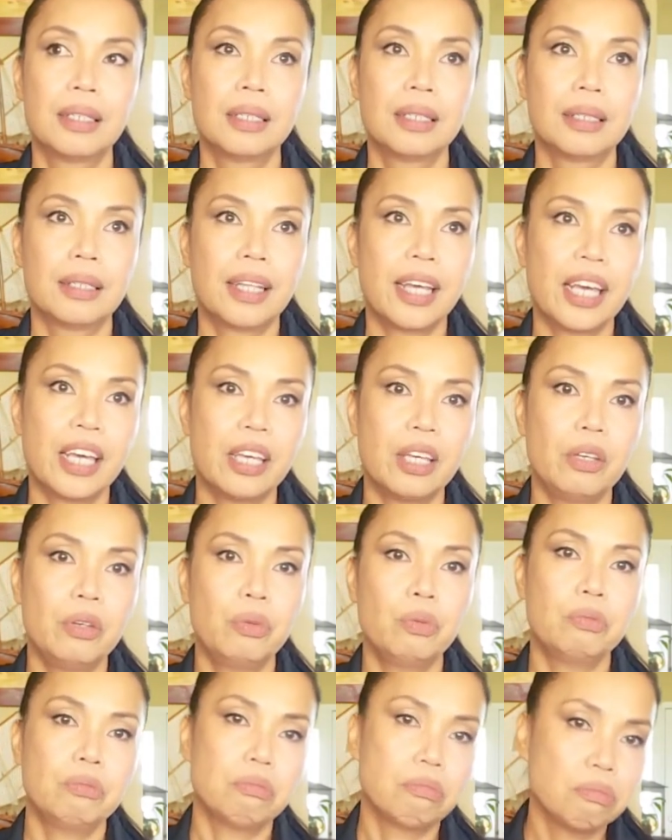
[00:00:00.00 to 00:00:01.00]
they
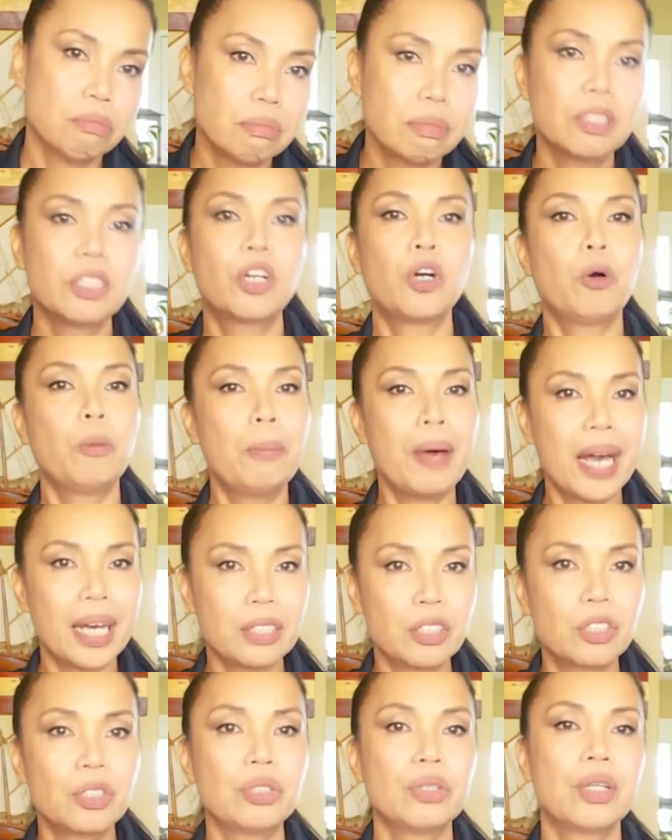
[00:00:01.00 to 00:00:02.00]
go
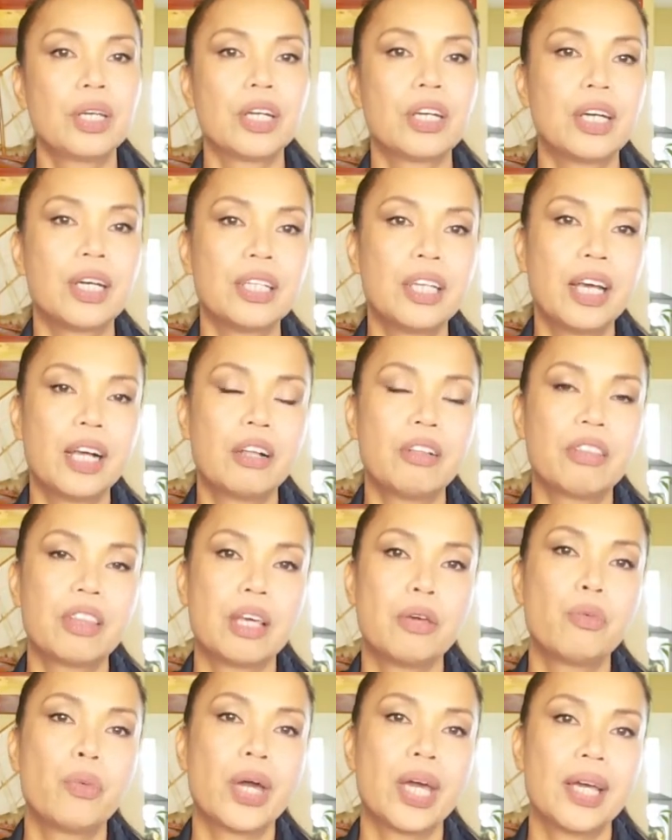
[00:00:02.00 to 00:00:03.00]
back to their
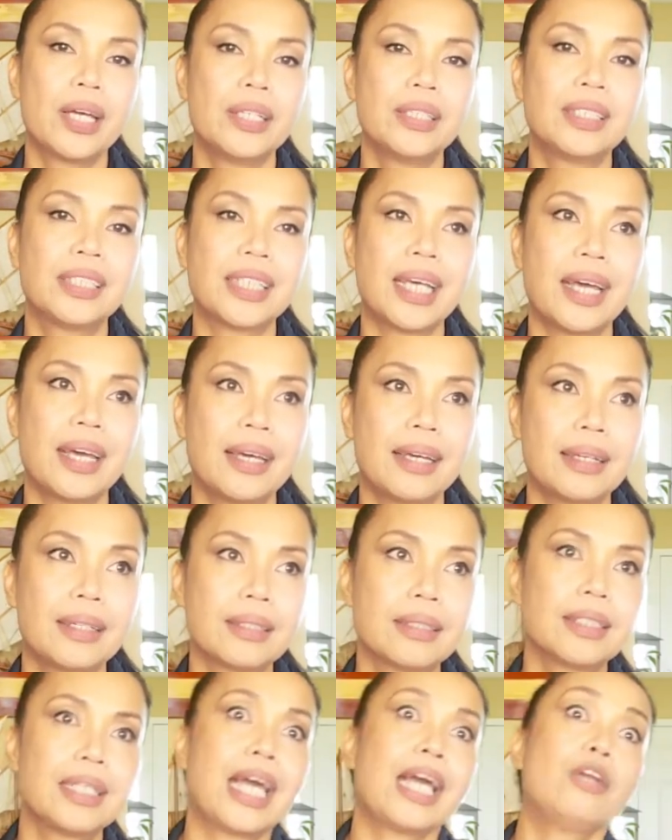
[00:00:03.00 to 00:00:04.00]
unhealthy ways
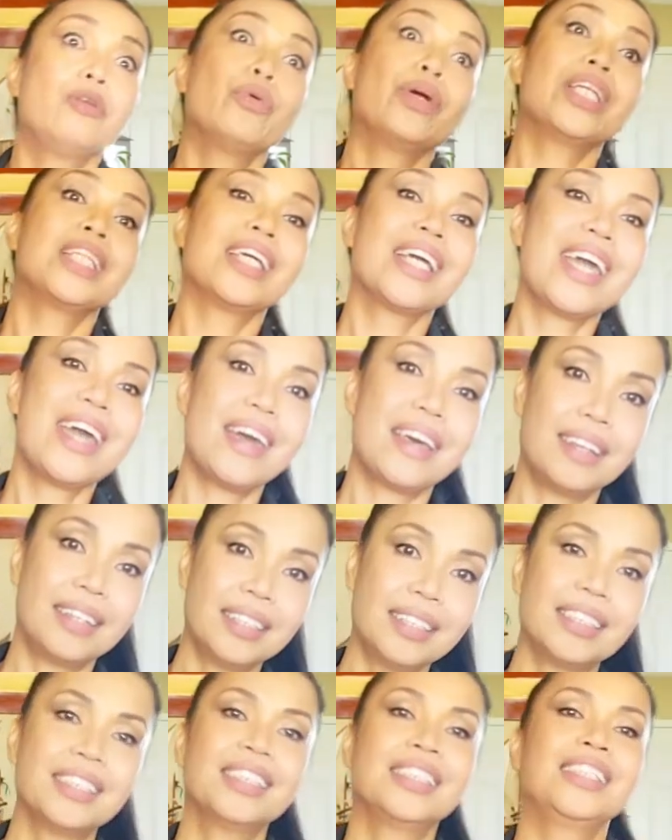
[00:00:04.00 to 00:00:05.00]
and gain weight again.
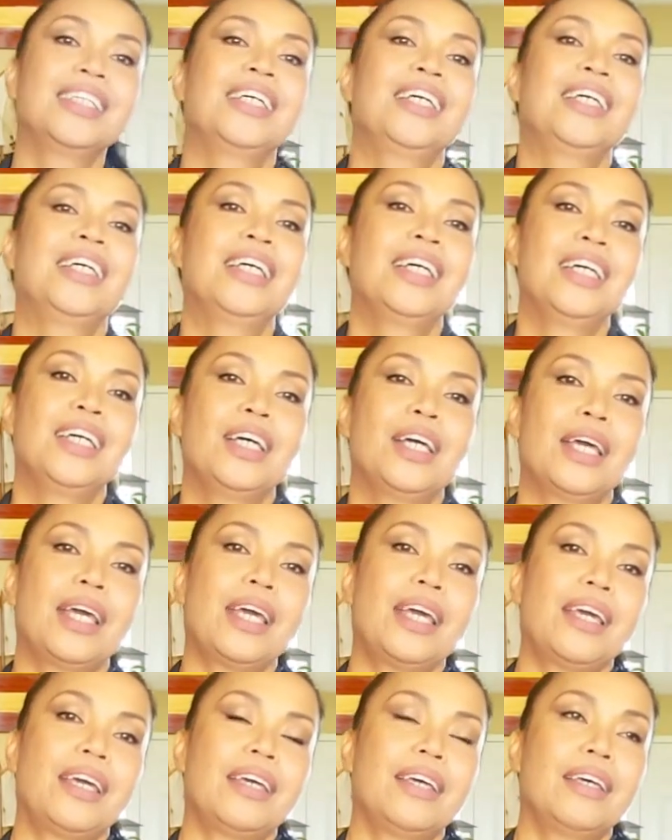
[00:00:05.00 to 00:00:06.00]

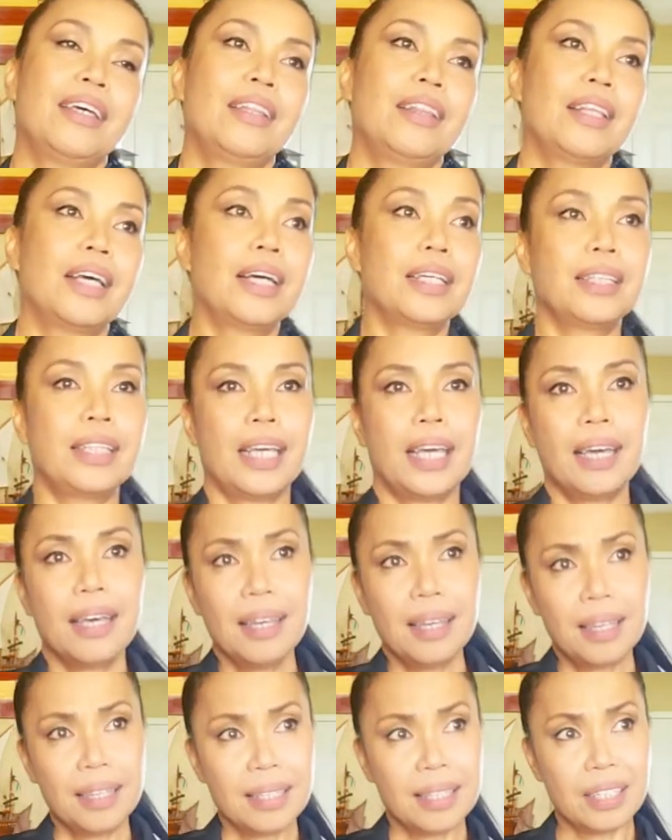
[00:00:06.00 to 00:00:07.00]
And at the
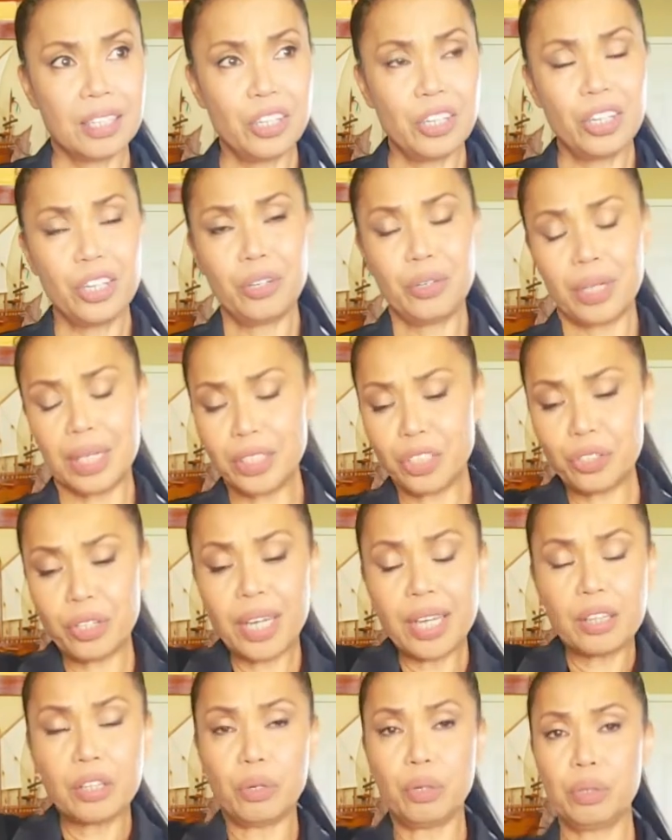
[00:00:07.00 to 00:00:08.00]
end, you know, as you
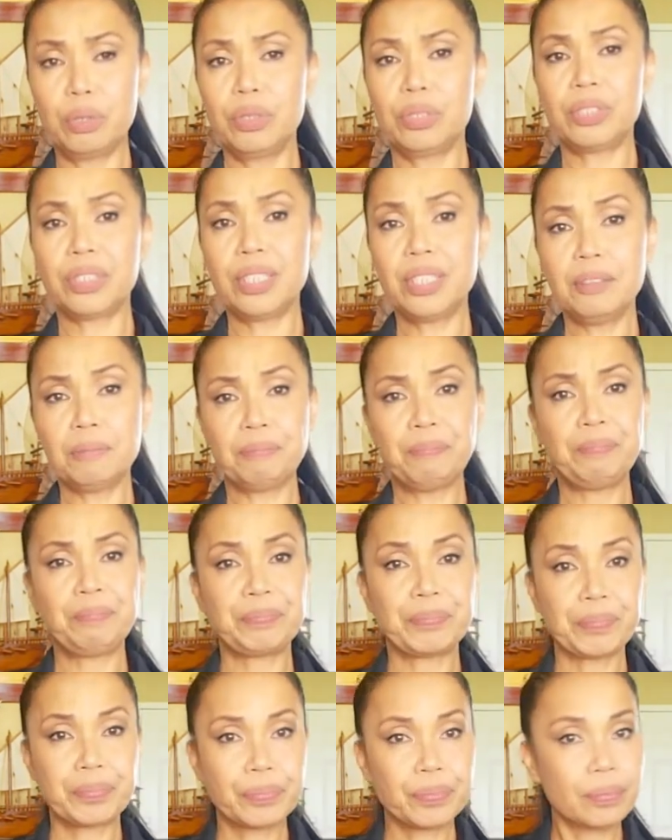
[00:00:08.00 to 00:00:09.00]
get older,
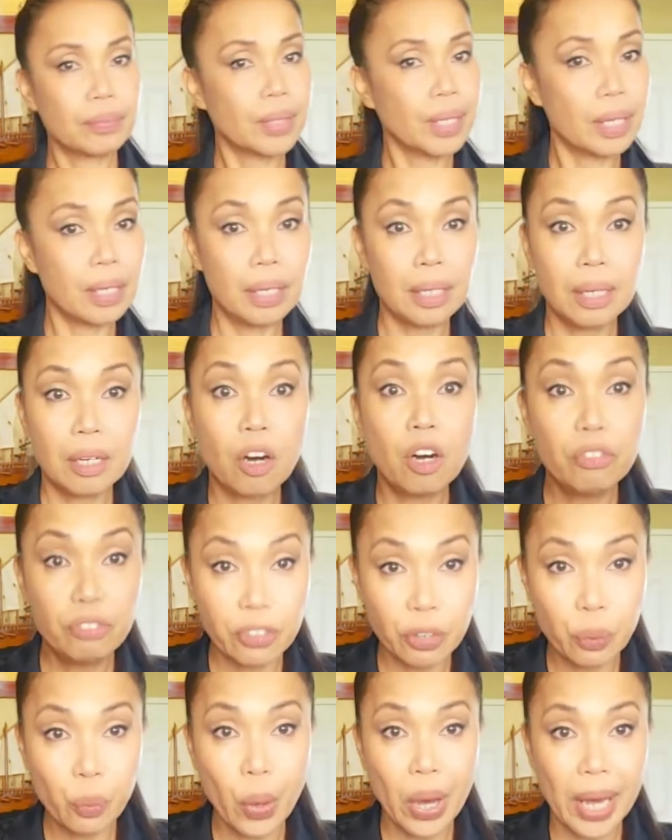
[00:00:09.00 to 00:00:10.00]

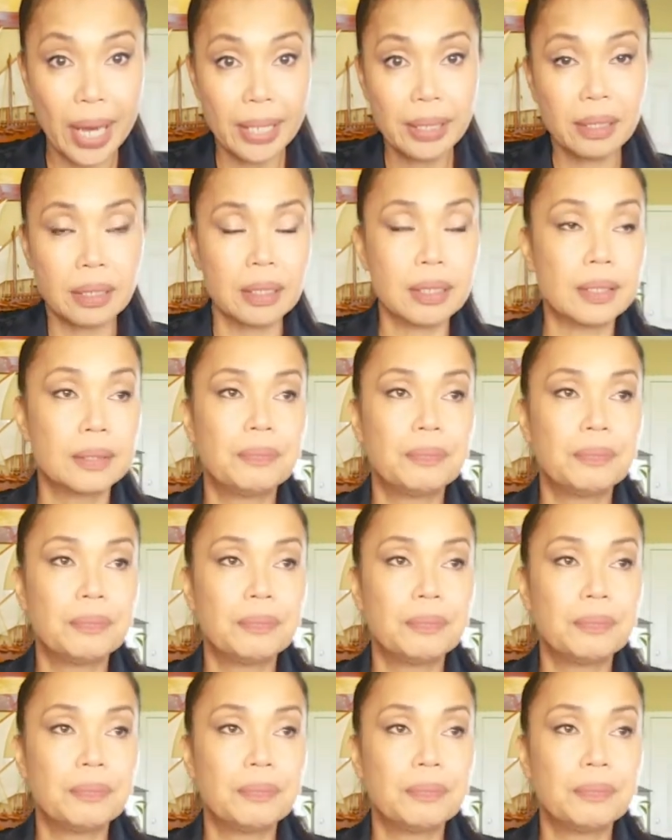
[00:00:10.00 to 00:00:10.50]
overweight,